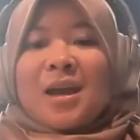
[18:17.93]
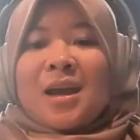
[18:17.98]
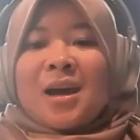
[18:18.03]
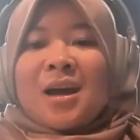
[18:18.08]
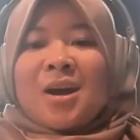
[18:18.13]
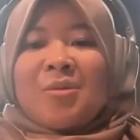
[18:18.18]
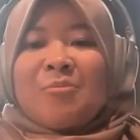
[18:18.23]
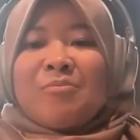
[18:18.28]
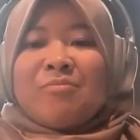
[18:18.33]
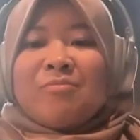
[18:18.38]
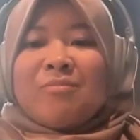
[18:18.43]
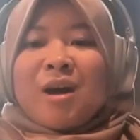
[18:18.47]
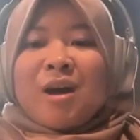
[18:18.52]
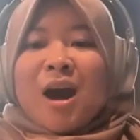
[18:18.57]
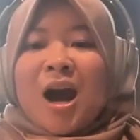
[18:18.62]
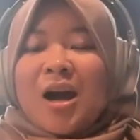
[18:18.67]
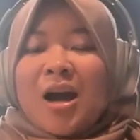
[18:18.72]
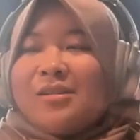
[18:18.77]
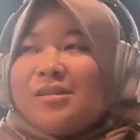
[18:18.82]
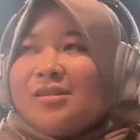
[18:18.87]

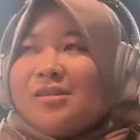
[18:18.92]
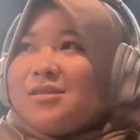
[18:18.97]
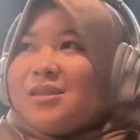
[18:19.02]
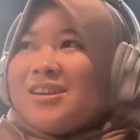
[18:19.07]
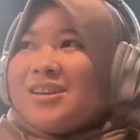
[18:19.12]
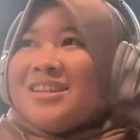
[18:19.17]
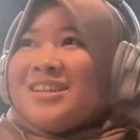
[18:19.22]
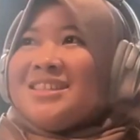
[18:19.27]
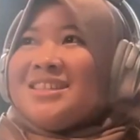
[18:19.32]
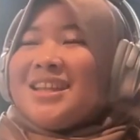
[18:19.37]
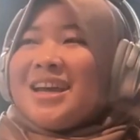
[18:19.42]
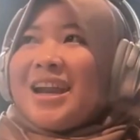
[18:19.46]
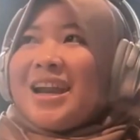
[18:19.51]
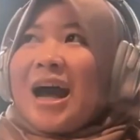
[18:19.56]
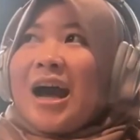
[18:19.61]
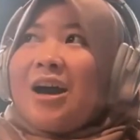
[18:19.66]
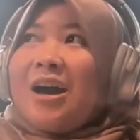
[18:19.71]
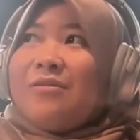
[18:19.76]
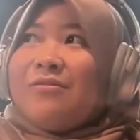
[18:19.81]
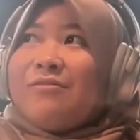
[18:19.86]
Other things that
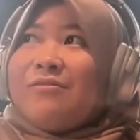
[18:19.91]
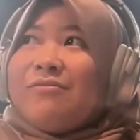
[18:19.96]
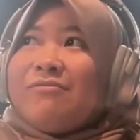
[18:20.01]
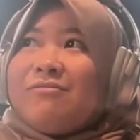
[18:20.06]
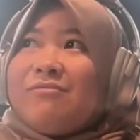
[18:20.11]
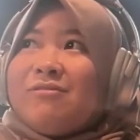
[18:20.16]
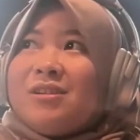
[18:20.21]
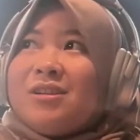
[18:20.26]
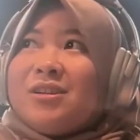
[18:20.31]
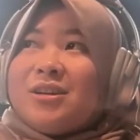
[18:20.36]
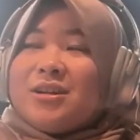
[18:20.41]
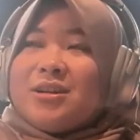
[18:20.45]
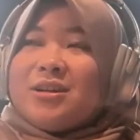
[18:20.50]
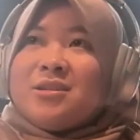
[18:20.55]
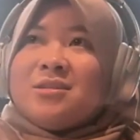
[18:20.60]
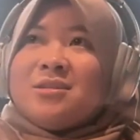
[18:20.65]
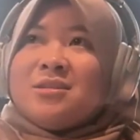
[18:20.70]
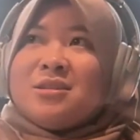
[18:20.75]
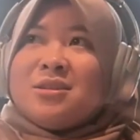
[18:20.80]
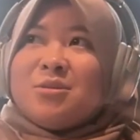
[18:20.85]
I've
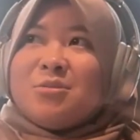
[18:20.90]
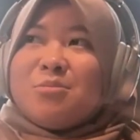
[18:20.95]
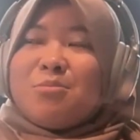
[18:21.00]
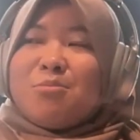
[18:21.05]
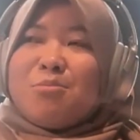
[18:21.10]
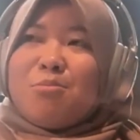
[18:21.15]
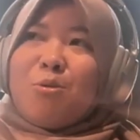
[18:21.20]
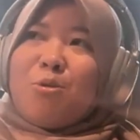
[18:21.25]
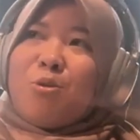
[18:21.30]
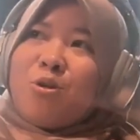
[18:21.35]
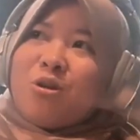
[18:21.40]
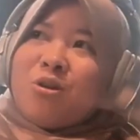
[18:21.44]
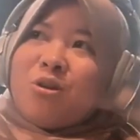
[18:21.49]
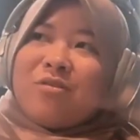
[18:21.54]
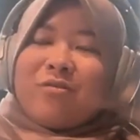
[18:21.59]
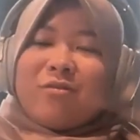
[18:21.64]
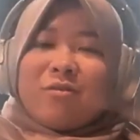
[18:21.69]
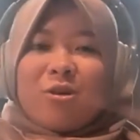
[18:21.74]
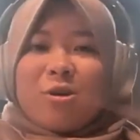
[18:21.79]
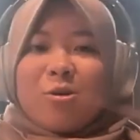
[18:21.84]
learned
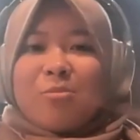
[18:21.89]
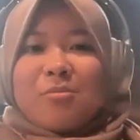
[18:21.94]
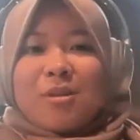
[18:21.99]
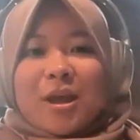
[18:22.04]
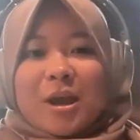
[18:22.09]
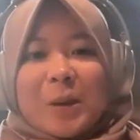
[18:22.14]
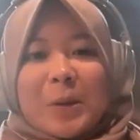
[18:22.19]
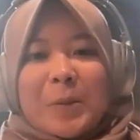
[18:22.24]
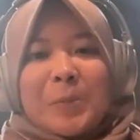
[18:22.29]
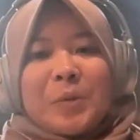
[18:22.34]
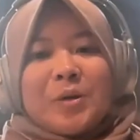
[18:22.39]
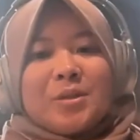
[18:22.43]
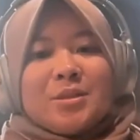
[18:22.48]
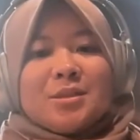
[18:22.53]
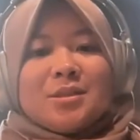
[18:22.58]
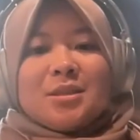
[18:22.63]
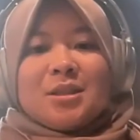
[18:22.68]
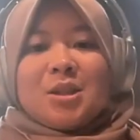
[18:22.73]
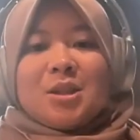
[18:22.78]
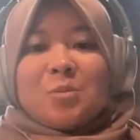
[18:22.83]
more from, like,
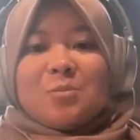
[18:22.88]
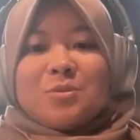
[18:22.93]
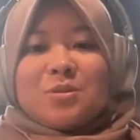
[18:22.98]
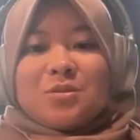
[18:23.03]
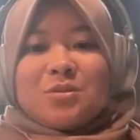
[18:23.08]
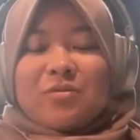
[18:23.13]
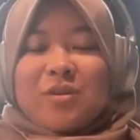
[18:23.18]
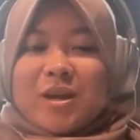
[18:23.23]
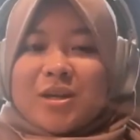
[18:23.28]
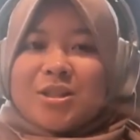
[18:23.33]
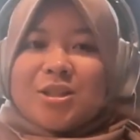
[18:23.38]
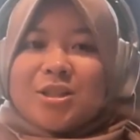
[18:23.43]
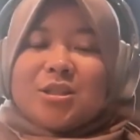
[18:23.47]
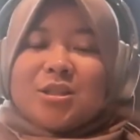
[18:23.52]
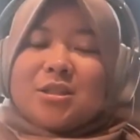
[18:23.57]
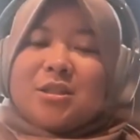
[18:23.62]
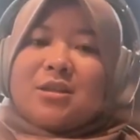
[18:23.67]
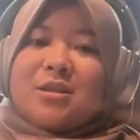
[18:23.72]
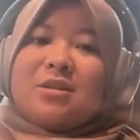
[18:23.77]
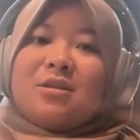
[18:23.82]
personal
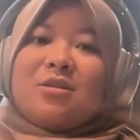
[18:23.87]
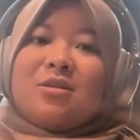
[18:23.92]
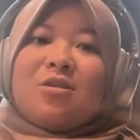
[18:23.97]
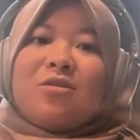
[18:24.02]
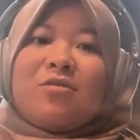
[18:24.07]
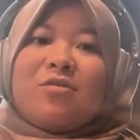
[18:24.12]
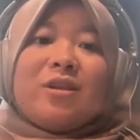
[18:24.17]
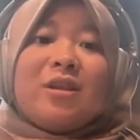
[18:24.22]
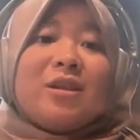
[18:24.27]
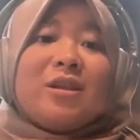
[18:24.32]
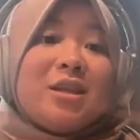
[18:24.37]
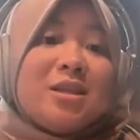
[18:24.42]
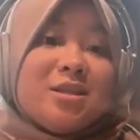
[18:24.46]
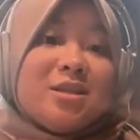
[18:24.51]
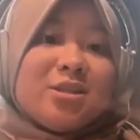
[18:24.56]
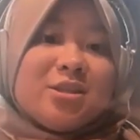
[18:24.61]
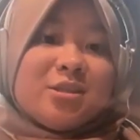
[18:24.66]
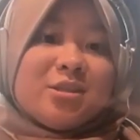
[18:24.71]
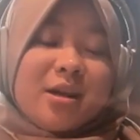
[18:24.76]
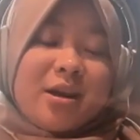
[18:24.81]
observation of the
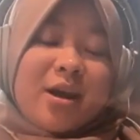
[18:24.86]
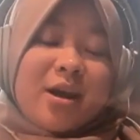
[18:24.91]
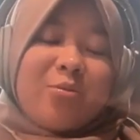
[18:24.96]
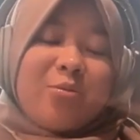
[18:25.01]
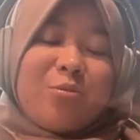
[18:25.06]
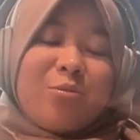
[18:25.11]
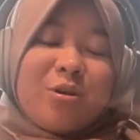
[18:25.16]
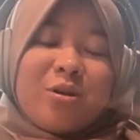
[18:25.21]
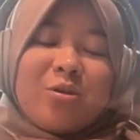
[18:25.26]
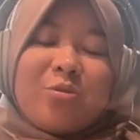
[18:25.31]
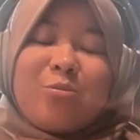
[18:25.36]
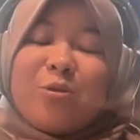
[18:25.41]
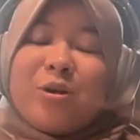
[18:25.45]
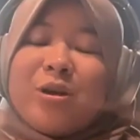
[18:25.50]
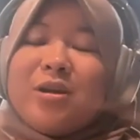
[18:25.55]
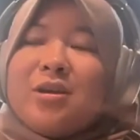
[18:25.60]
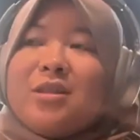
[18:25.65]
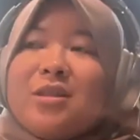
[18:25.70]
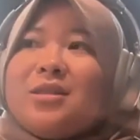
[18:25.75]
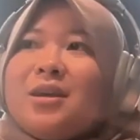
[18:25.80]
leaders that I work
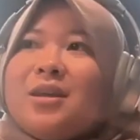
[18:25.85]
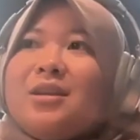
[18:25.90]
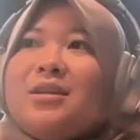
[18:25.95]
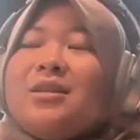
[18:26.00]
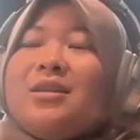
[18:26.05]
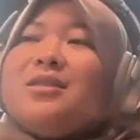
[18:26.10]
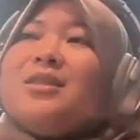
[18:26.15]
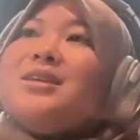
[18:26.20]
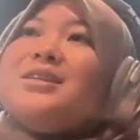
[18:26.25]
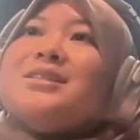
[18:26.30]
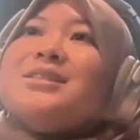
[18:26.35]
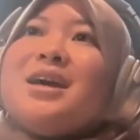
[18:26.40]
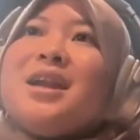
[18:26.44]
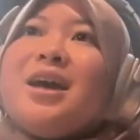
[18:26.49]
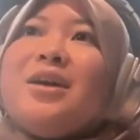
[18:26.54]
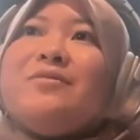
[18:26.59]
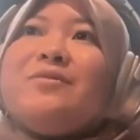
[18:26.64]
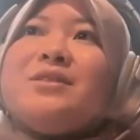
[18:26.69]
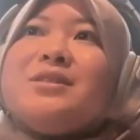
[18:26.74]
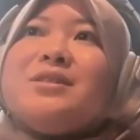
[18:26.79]
with and the things that
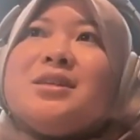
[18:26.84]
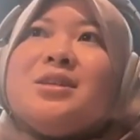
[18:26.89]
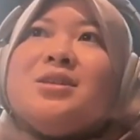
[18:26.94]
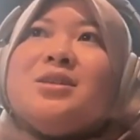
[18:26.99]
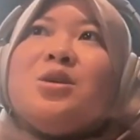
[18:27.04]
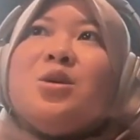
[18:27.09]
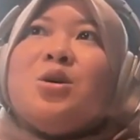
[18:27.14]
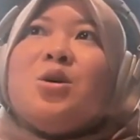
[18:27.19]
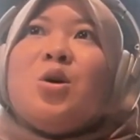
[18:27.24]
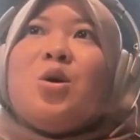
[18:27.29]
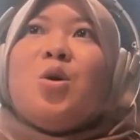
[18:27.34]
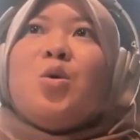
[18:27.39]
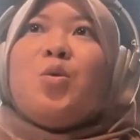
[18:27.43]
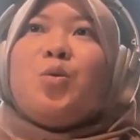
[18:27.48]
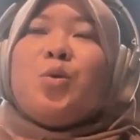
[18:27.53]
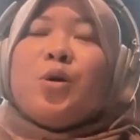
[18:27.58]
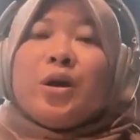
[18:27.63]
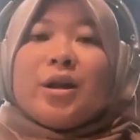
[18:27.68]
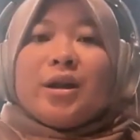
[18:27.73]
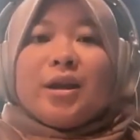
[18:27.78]
I've seen
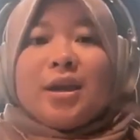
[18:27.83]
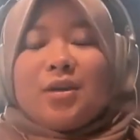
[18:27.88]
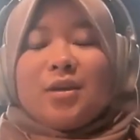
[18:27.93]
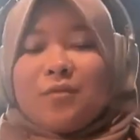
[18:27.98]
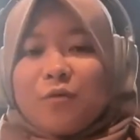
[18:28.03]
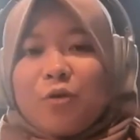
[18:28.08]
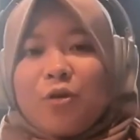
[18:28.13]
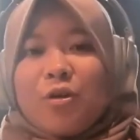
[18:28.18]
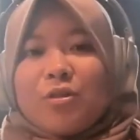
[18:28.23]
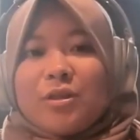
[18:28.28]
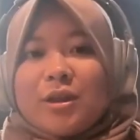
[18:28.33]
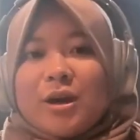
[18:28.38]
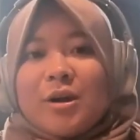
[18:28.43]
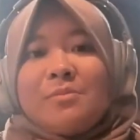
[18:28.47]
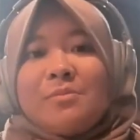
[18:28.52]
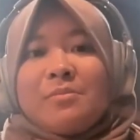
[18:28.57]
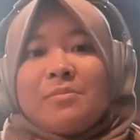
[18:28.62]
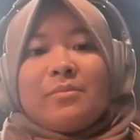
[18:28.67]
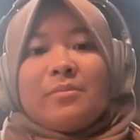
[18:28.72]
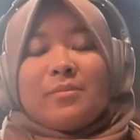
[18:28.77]
working for
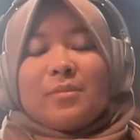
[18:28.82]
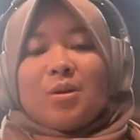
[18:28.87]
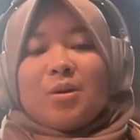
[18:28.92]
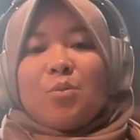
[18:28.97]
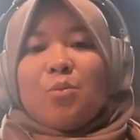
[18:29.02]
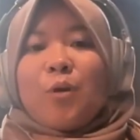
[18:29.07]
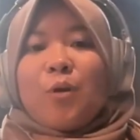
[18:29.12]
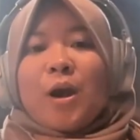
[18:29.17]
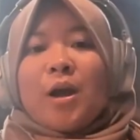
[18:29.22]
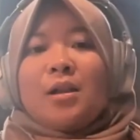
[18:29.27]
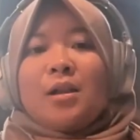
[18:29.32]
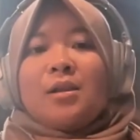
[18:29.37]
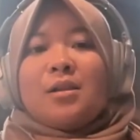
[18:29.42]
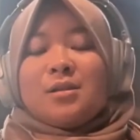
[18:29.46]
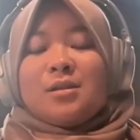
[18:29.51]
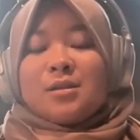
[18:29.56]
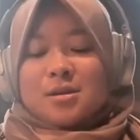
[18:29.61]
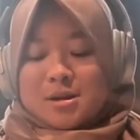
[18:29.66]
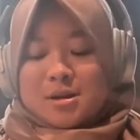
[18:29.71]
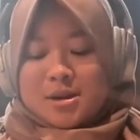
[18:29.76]
them well.